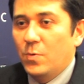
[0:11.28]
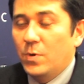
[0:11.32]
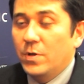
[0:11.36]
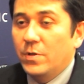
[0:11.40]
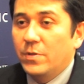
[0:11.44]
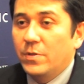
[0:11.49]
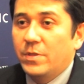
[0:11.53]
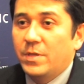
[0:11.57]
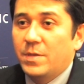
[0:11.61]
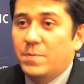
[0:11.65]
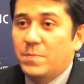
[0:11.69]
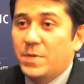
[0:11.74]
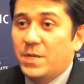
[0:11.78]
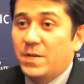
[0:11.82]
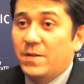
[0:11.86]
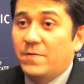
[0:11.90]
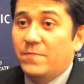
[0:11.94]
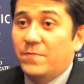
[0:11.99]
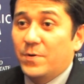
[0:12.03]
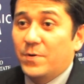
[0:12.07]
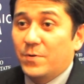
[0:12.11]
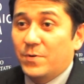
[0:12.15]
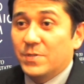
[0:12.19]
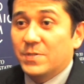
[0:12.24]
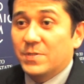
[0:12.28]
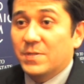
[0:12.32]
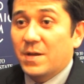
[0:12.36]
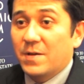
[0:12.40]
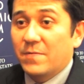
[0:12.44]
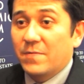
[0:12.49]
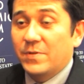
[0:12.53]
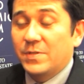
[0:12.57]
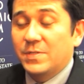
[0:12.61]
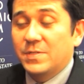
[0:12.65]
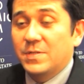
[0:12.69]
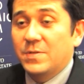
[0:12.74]
Well, the immediate focus
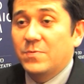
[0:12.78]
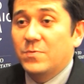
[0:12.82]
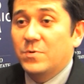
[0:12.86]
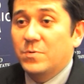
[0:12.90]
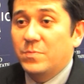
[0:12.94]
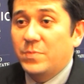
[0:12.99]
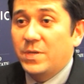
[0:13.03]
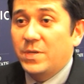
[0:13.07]
obviously will